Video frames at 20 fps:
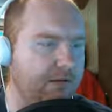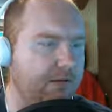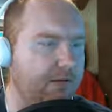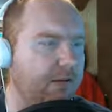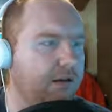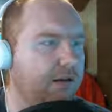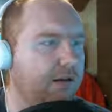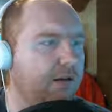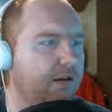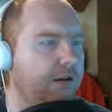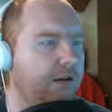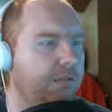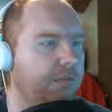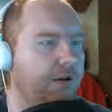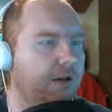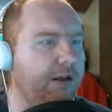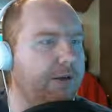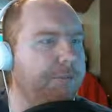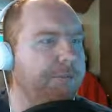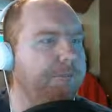
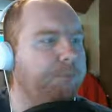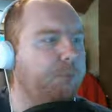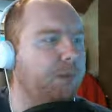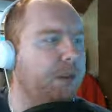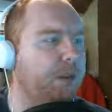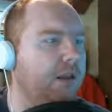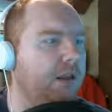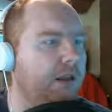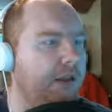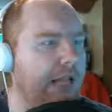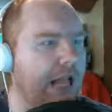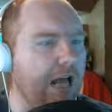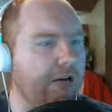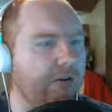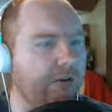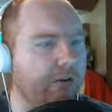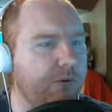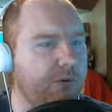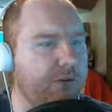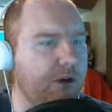But
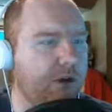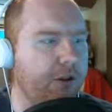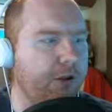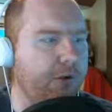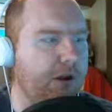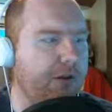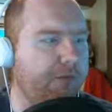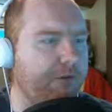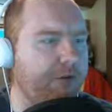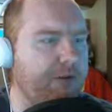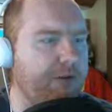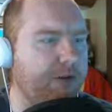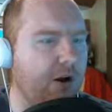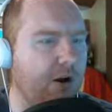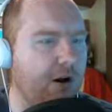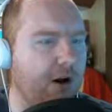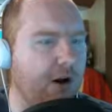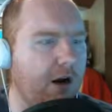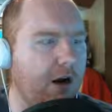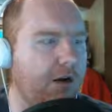now we install the graphics
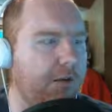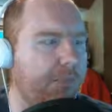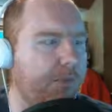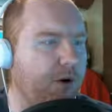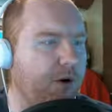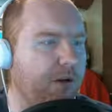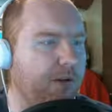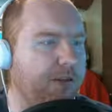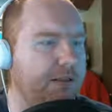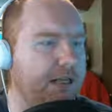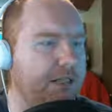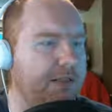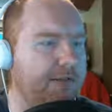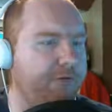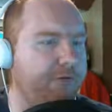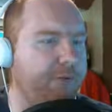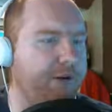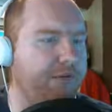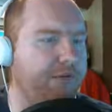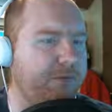card, the part that takes
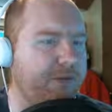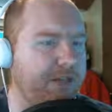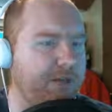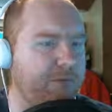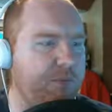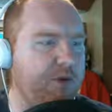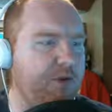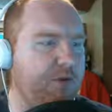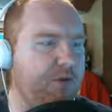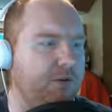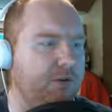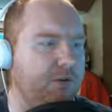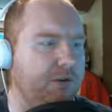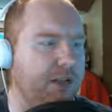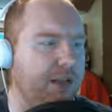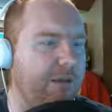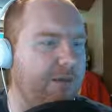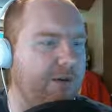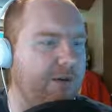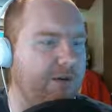information from CPU, turns into an
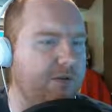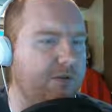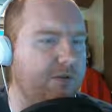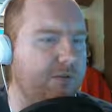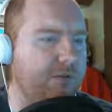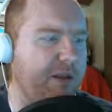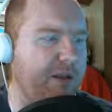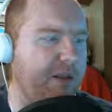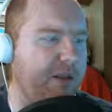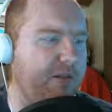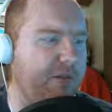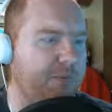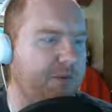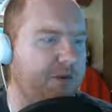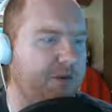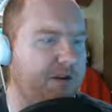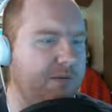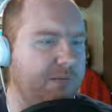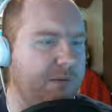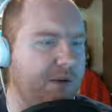image, display the screen.